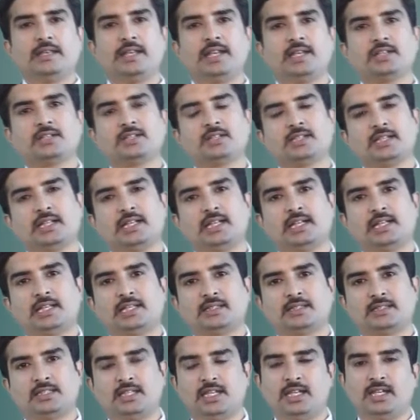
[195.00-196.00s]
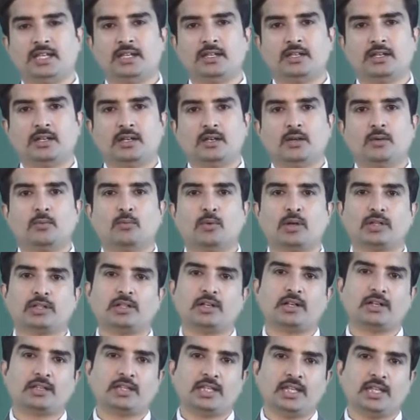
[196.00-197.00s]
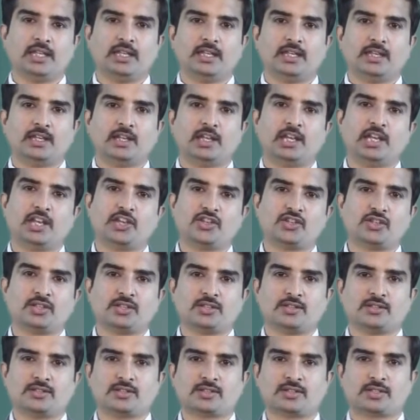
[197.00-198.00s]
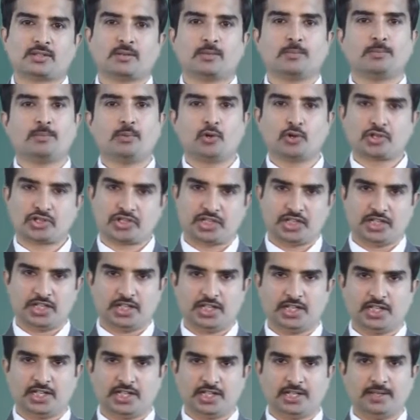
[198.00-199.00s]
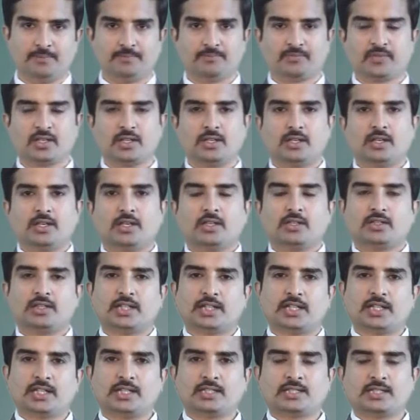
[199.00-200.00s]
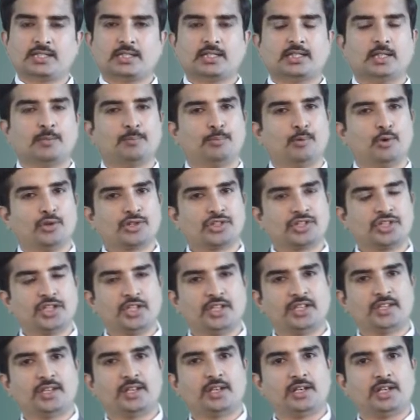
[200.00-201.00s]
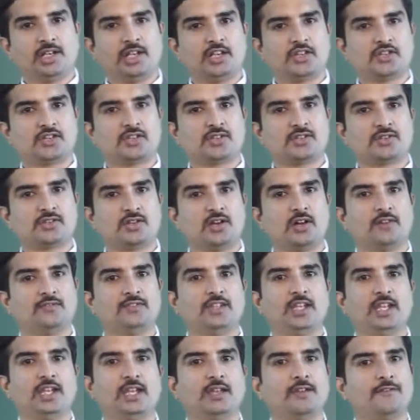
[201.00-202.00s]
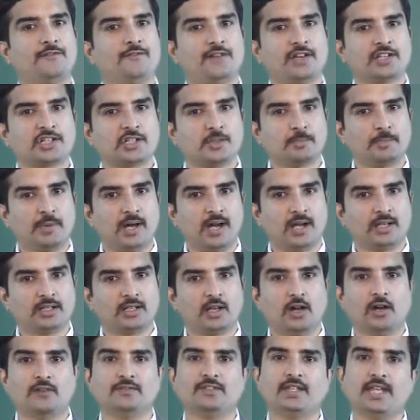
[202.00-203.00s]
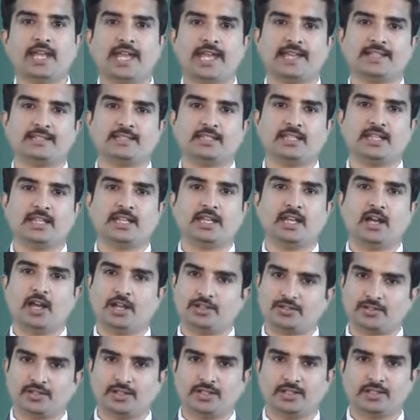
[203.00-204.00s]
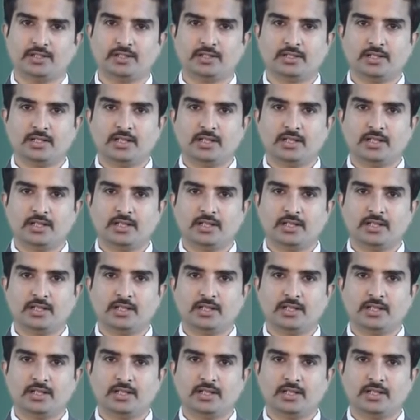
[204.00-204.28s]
Next, let us see what are the relations posteriorly, that is the posterior relations of the first part of the axillary artery.